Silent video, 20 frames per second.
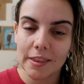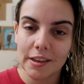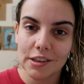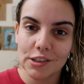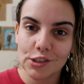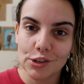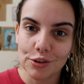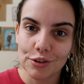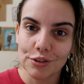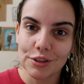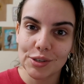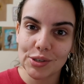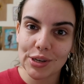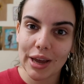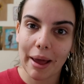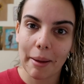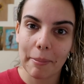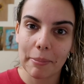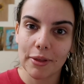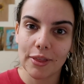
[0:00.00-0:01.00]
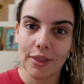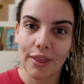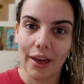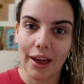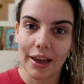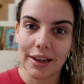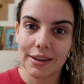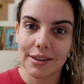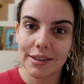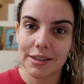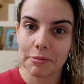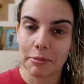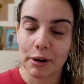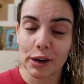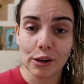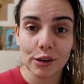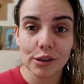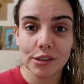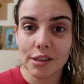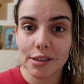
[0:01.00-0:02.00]
So the tap that my
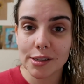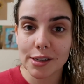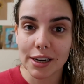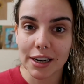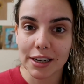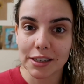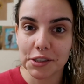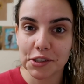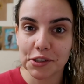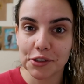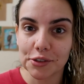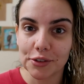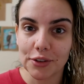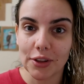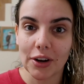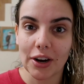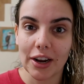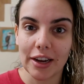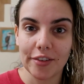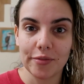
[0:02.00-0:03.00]
hose is connected to that I